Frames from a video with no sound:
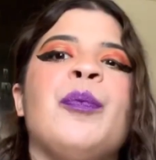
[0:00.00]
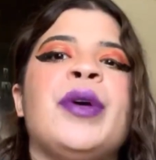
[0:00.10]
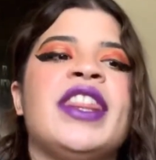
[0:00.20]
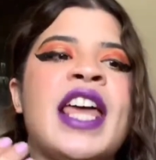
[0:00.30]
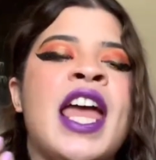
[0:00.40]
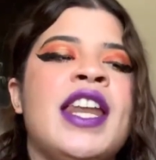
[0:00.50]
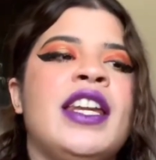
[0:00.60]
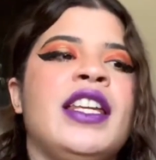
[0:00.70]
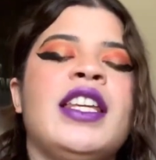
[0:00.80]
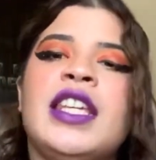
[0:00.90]
But
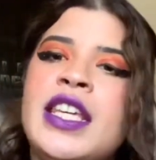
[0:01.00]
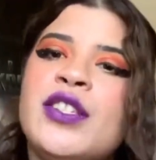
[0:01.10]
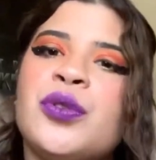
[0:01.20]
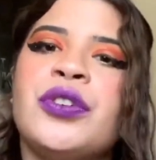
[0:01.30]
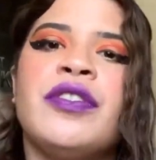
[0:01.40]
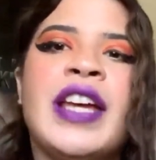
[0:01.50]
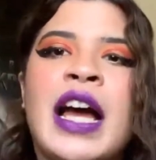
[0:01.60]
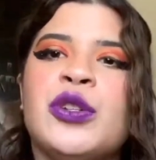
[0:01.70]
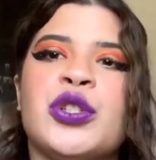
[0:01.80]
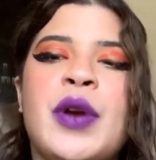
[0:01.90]
then he sort of
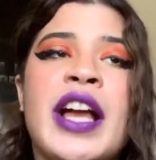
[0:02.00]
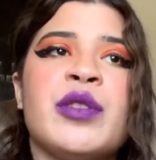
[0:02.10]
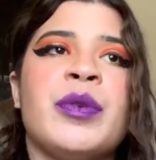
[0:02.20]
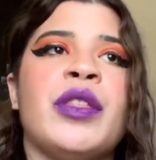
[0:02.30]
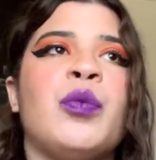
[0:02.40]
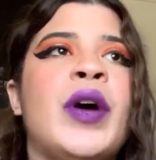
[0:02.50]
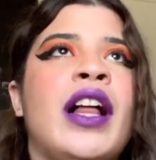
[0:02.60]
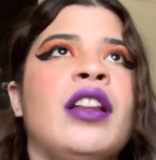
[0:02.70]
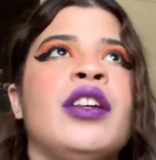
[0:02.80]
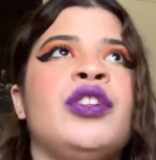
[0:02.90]
counteracts with,
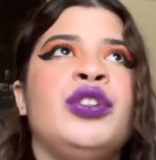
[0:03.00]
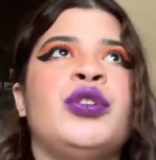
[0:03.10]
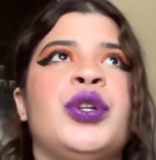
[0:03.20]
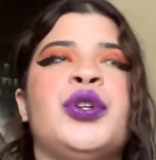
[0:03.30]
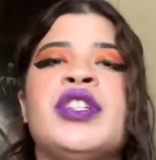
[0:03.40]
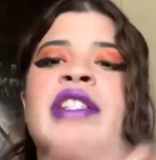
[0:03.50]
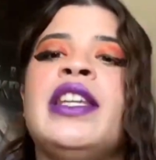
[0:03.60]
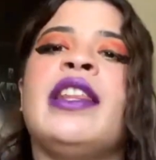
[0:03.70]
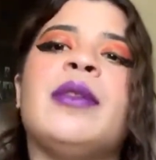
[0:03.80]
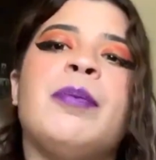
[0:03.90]
well, you know, you're
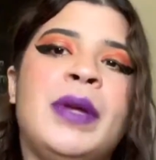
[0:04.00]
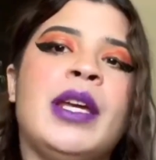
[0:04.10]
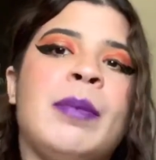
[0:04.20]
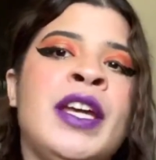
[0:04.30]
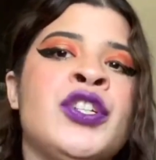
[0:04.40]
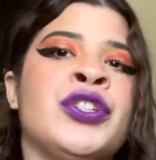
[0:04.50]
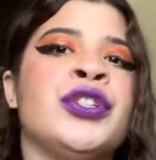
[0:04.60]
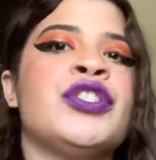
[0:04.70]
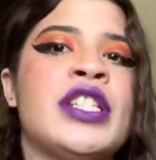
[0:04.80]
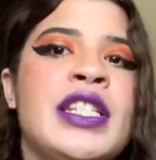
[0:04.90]
seeing the big picture.
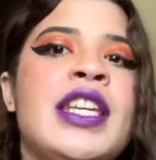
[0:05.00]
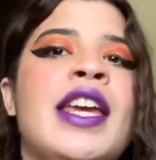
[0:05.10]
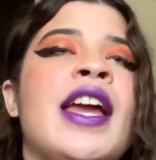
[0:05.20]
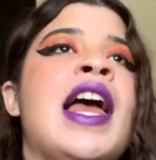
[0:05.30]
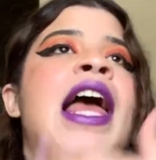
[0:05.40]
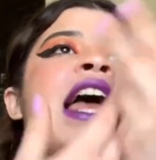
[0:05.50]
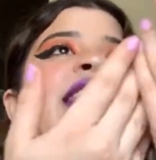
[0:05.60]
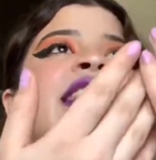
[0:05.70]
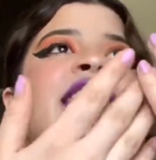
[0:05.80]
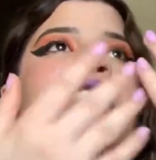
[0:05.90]
You're seeing
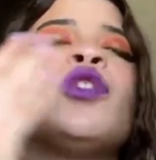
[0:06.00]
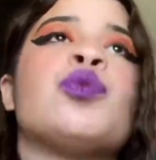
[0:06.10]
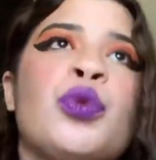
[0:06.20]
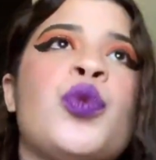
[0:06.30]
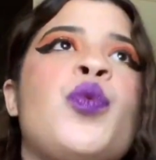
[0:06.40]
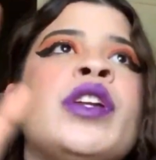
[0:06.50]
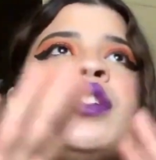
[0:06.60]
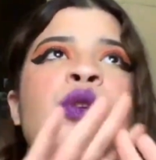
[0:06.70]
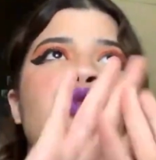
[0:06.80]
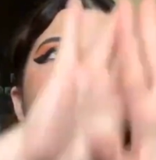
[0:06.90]
through the
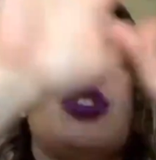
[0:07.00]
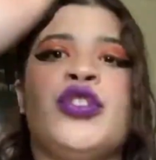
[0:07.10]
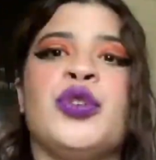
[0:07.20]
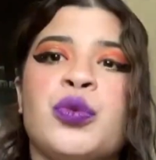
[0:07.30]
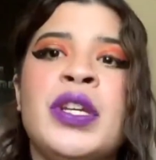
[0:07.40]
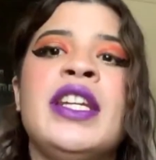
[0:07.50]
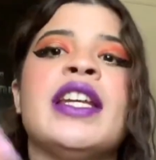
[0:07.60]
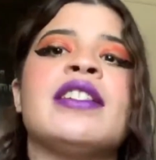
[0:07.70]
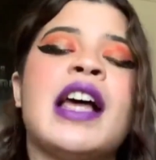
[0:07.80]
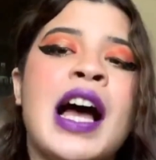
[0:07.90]
window just the
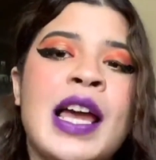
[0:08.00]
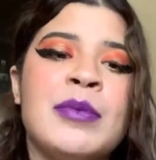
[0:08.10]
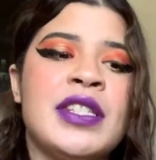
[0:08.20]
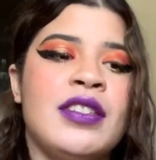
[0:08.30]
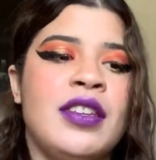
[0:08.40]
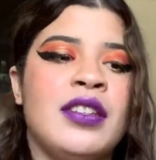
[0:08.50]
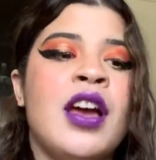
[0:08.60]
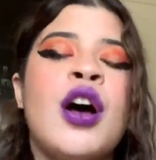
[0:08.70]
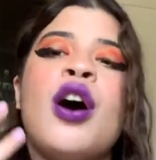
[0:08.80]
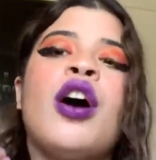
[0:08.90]
greenness. I'm seeing
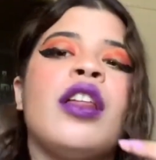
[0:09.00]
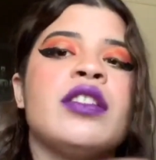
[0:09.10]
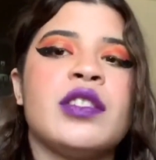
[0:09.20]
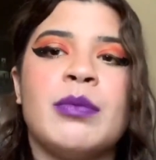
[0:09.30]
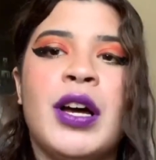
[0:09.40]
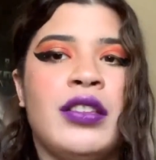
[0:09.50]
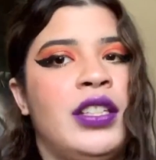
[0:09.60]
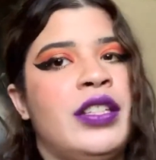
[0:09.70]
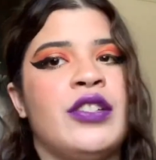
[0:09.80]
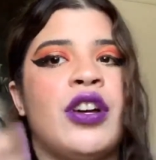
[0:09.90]
all the small
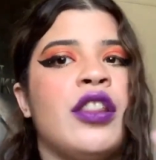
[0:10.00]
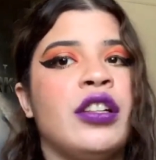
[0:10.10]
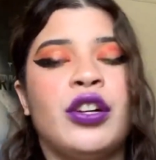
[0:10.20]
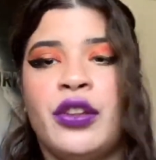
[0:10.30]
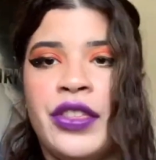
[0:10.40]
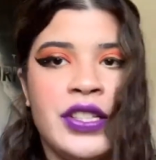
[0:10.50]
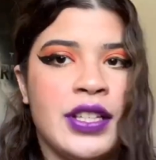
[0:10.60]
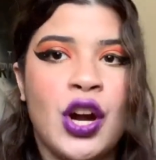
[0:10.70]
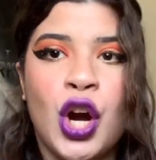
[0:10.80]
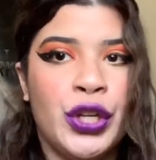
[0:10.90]
details, all the little things
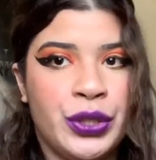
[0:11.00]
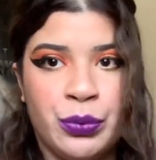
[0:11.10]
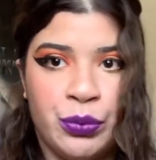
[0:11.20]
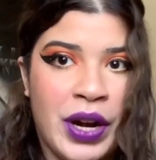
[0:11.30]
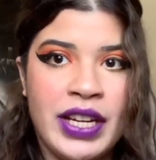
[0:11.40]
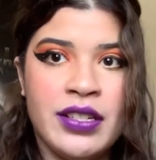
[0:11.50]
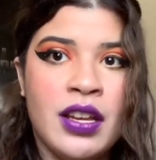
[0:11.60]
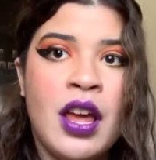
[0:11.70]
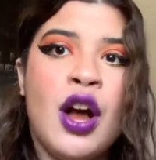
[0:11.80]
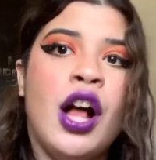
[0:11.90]
that aren't right,
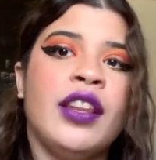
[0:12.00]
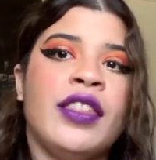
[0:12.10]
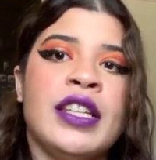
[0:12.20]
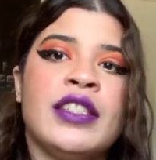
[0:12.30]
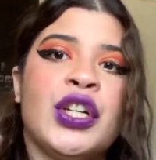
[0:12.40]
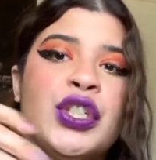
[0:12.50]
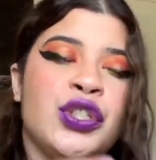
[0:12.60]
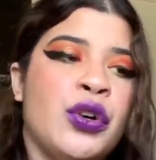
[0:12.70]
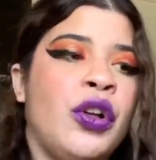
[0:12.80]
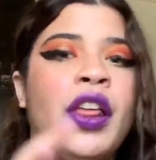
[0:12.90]
all the things that are
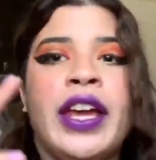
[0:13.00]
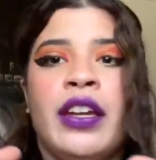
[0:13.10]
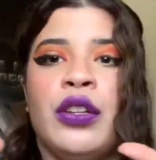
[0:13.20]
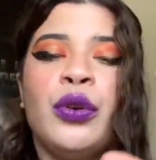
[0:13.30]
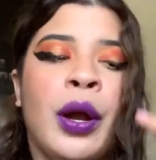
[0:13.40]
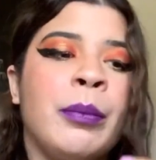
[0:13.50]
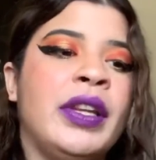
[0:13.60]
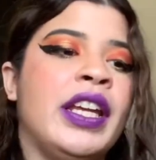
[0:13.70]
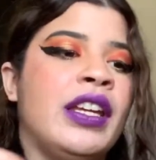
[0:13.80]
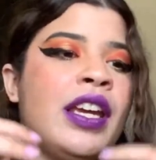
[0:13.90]
dull and
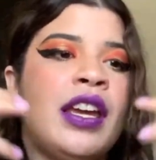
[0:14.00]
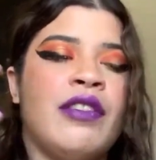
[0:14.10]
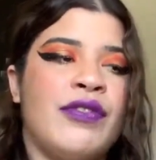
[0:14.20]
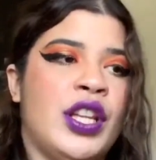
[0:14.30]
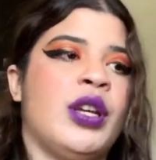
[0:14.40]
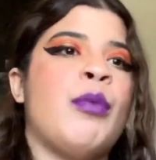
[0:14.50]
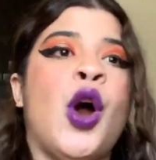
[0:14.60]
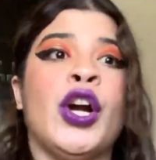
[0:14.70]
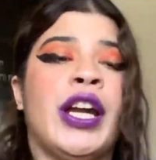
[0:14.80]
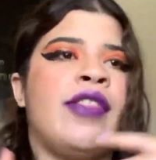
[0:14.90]
crumbling and falling
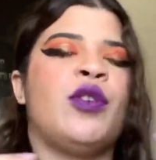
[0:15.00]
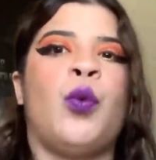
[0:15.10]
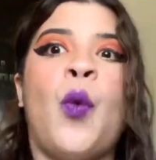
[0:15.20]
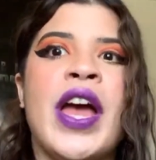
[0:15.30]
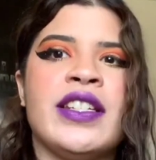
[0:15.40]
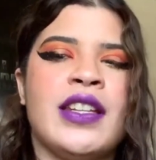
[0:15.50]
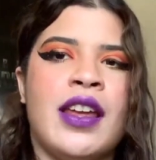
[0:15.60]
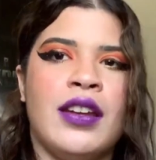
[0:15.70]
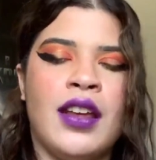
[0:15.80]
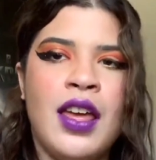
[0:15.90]
apart and they're wet.
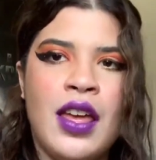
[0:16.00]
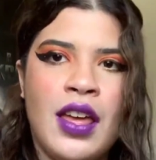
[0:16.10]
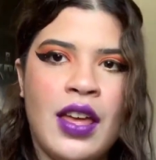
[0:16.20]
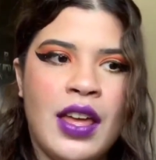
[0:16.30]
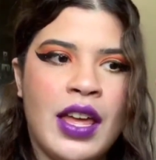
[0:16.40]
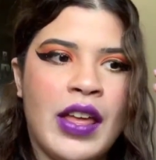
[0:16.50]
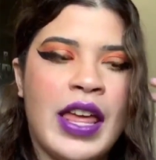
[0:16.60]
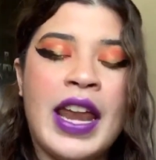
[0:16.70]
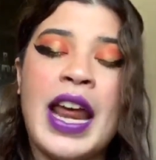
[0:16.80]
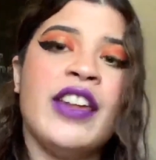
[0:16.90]

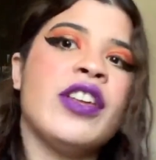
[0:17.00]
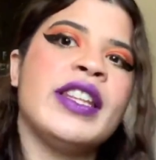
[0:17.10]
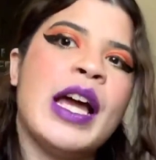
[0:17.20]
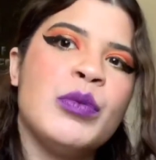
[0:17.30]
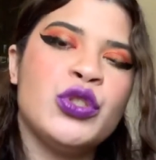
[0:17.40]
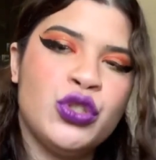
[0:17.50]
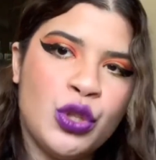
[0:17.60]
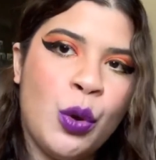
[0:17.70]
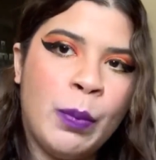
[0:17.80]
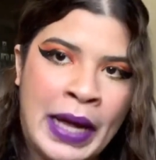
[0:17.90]
And I thought that was
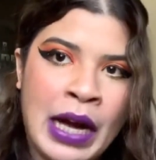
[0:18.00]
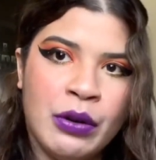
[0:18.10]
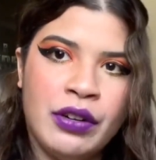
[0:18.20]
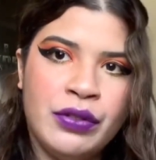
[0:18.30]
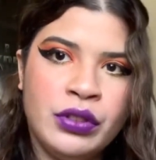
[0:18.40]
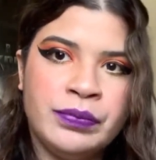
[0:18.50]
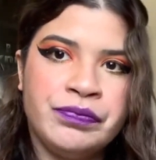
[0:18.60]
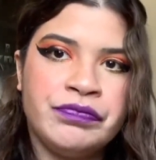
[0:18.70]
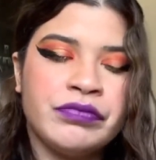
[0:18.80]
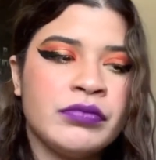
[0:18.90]
so powerful.
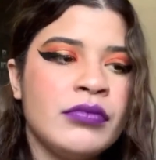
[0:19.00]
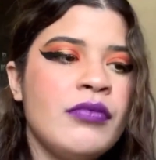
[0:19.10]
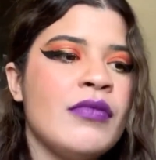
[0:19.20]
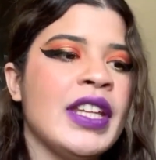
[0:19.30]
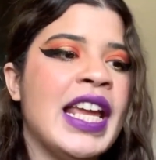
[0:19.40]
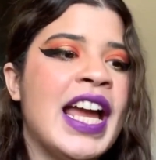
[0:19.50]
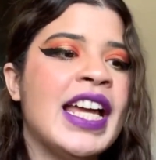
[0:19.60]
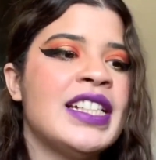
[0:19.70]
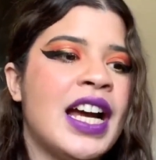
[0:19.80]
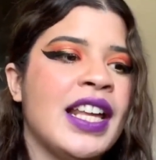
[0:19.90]

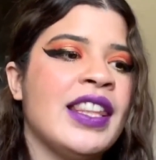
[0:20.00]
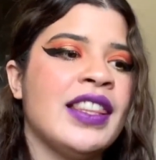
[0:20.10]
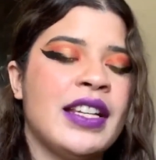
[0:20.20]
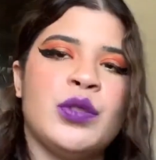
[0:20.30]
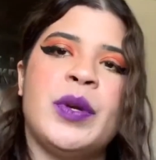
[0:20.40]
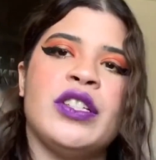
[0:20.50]
And I think that's why